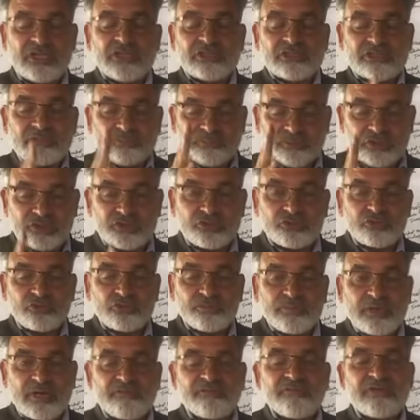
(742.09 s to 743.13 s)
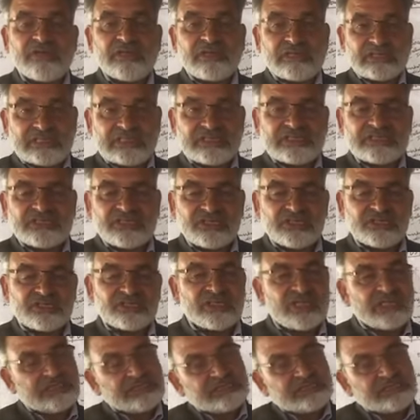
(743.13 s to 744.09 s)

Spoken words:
the first group of leaders,